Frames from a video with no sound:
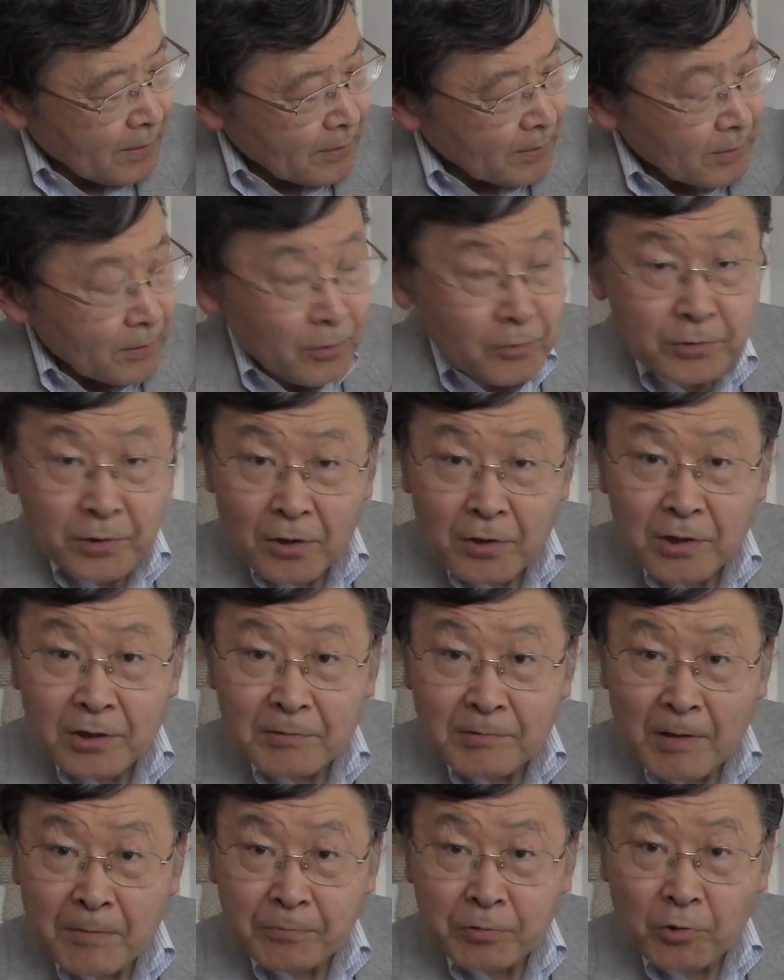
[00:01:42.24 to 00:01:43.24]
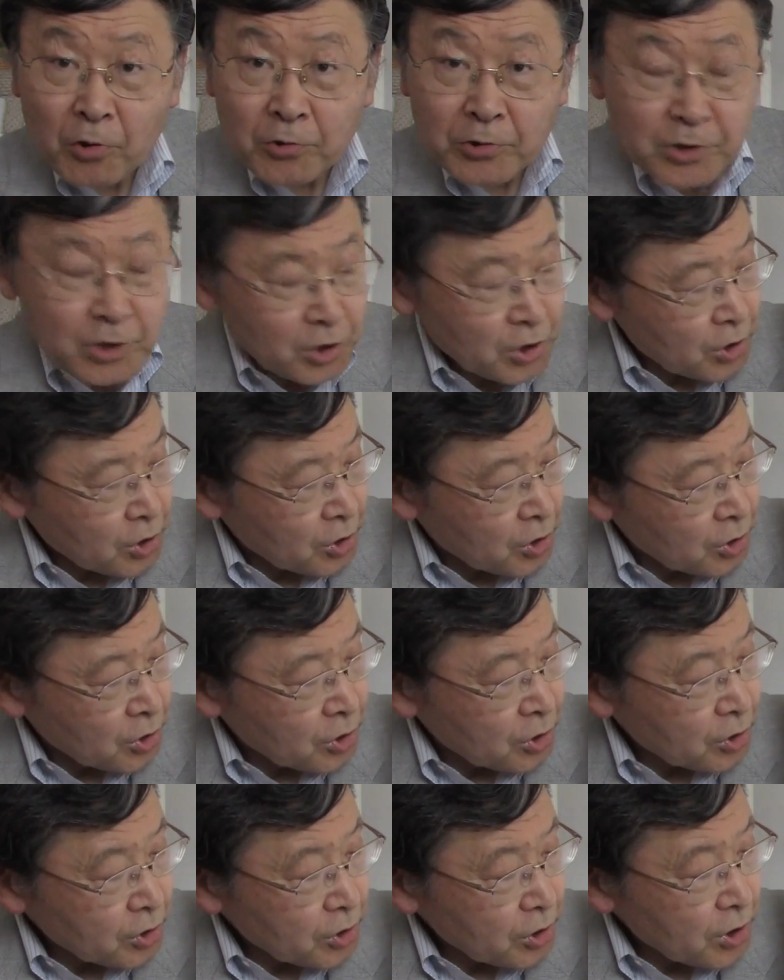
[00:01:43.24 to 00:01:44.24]
The alternative approach
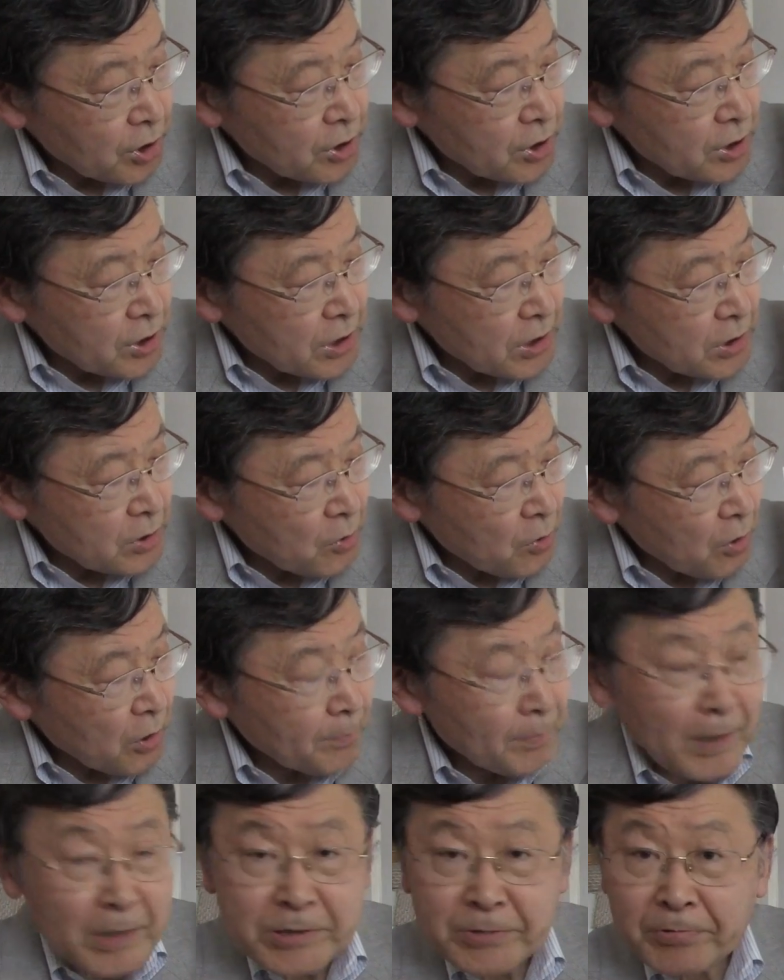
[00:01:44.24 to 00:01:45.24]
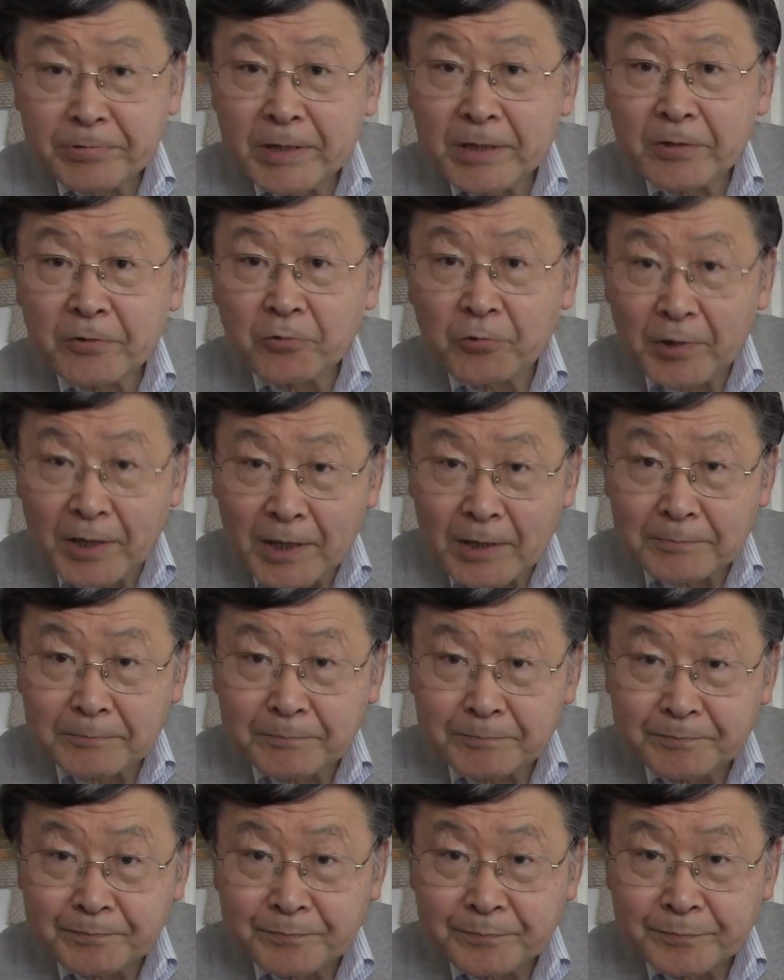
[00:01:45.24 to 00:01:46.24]
is the so-called Pacific
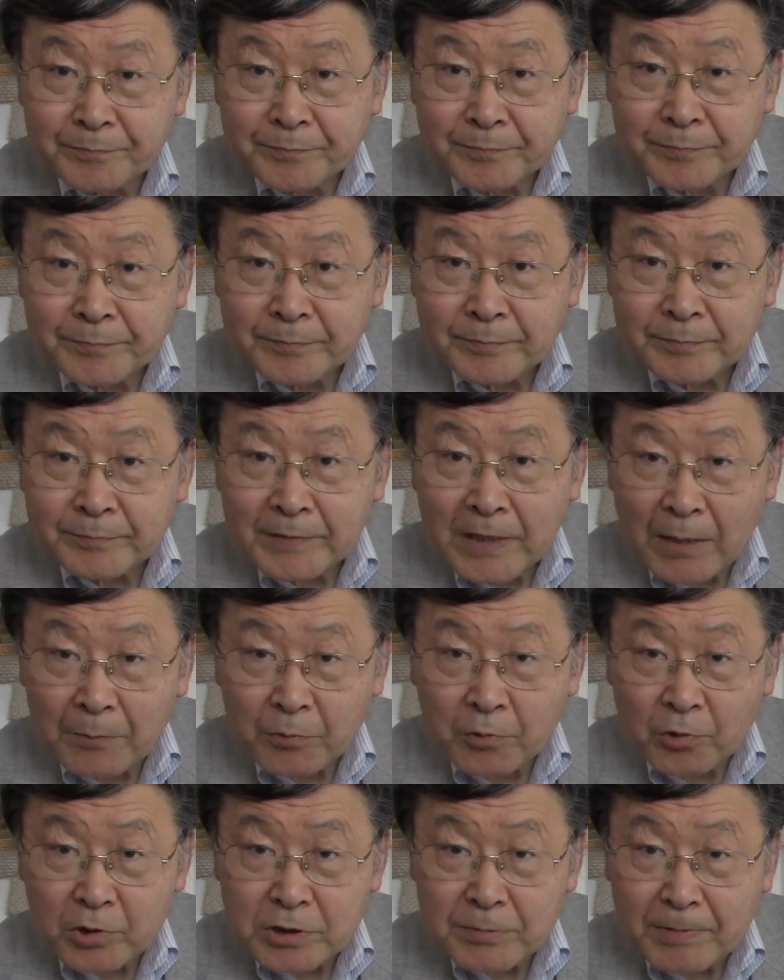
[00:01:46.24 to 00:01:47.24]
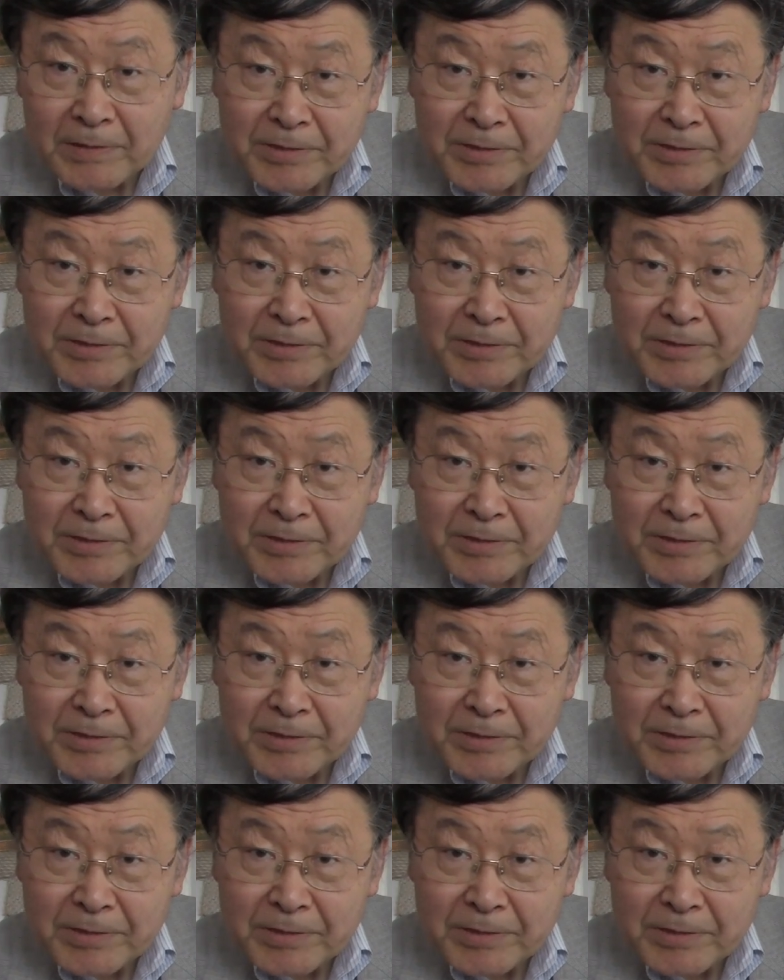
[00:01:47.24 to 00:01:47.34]
Rim approach.